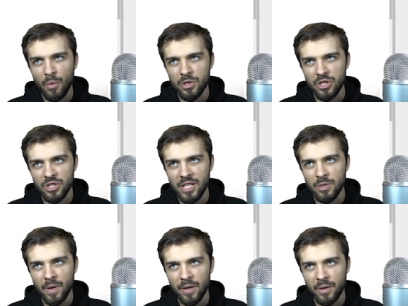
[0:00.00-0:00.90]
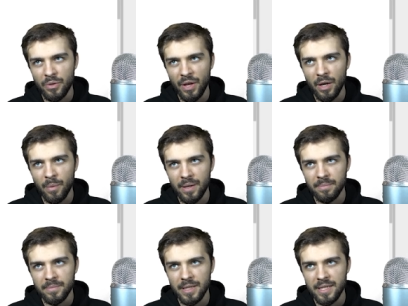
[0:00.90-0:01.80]
which is d squared theta
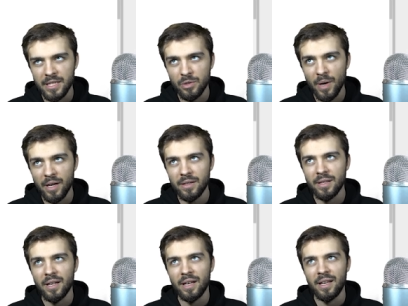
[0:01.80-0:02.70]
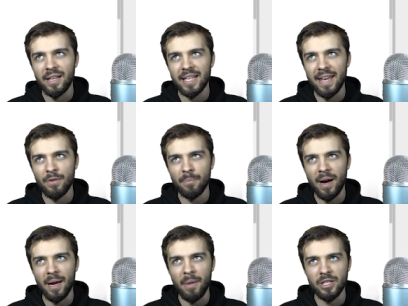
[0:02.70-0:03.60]
one dt squared given
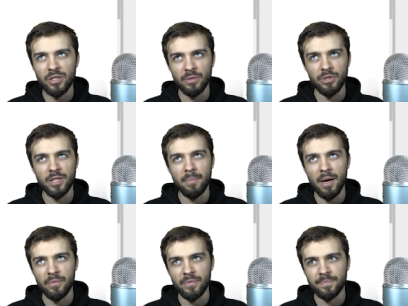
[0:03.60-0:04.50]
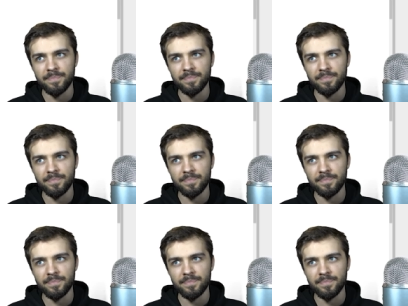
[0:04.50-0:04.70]
by my solution above.